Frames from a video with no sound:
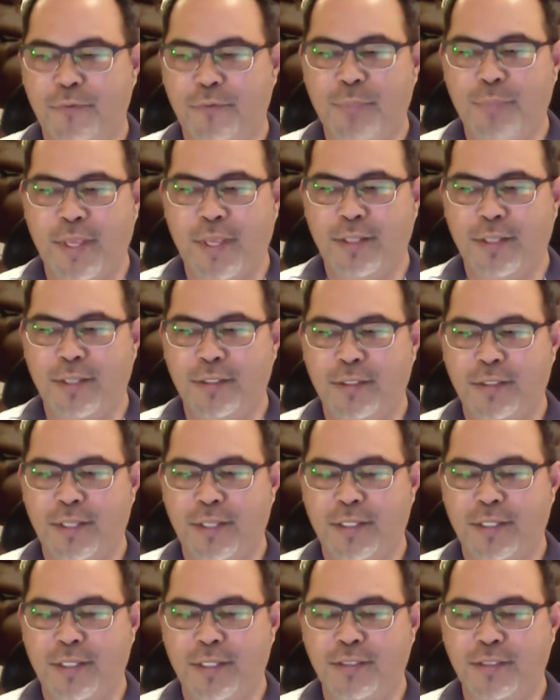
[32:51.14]
food bank
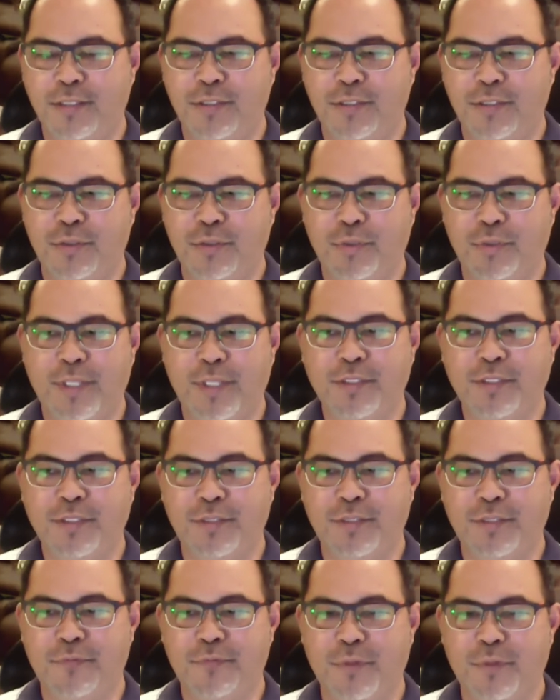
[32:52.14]
that gets
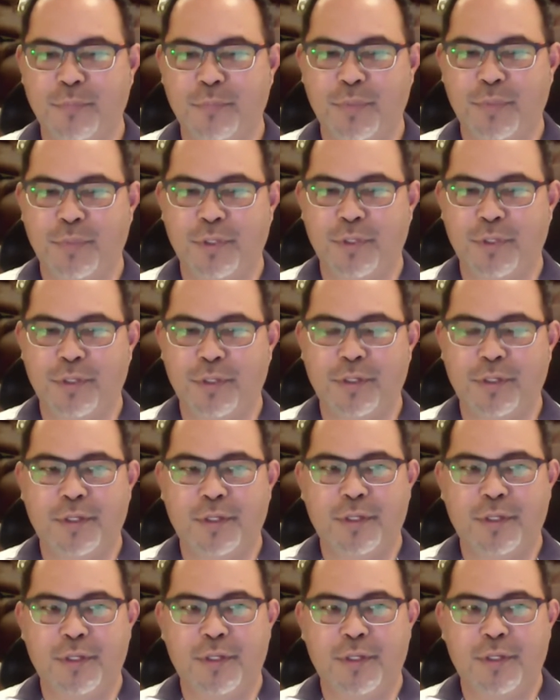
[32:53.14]
donations from the
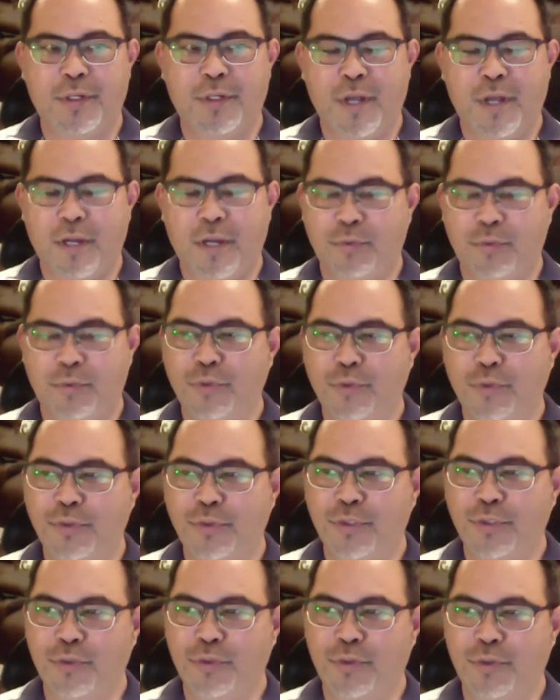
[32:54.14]

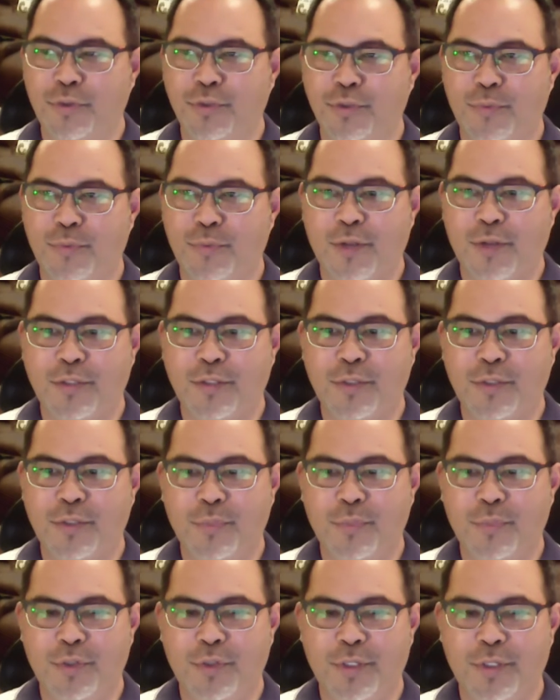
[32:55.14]
grocery stores around the
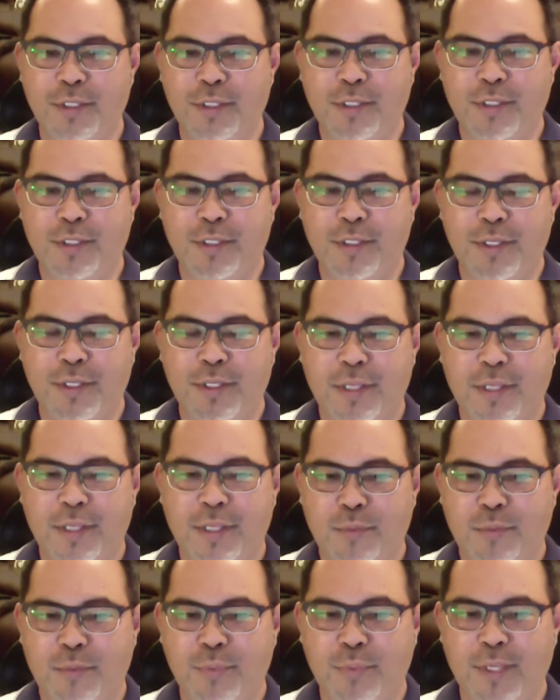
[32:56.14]
community,
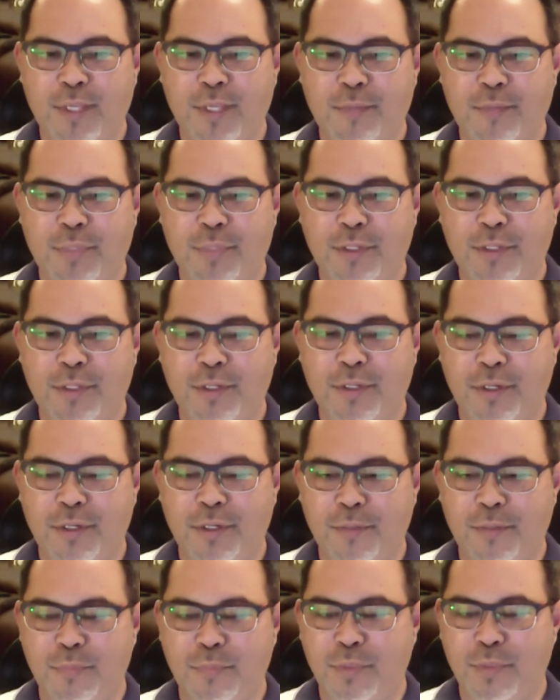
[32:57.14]
and we have been
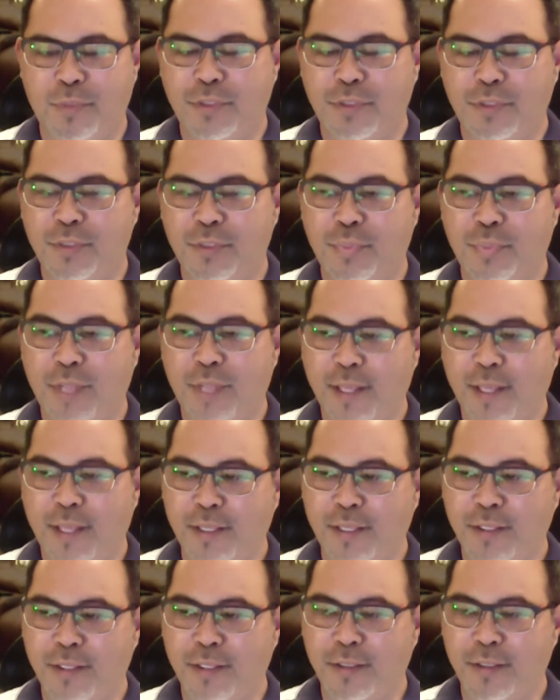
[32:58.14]

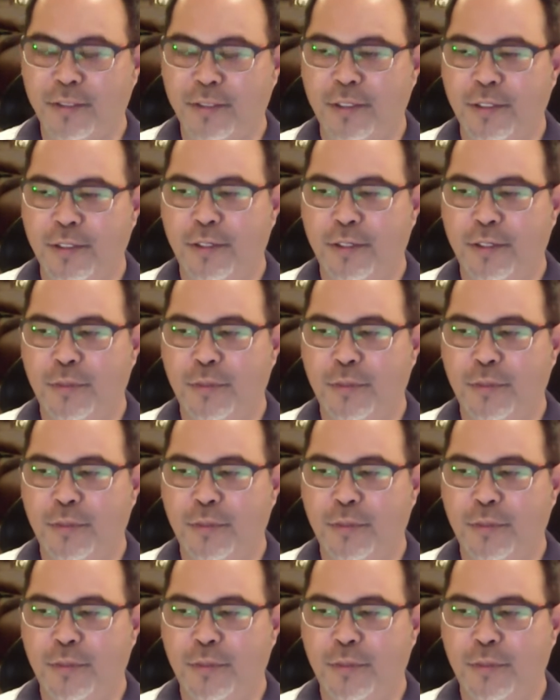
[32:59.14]
supplying